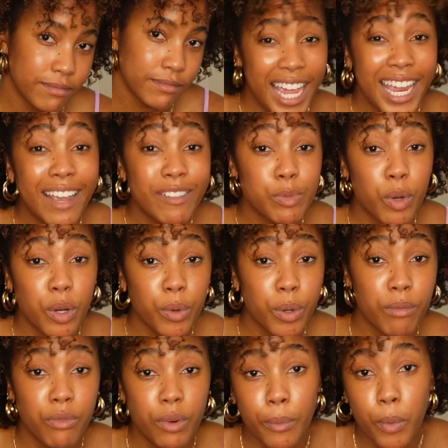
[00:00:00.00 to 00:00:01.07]
It gives more
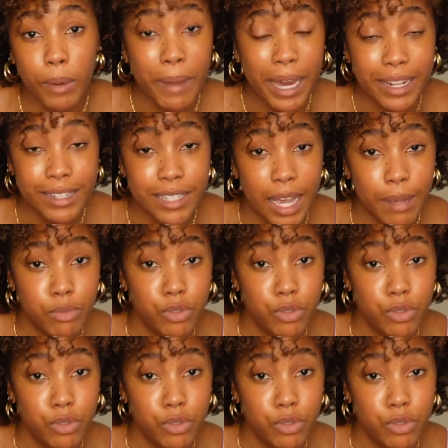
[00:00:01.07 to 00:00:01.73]
room for more body type.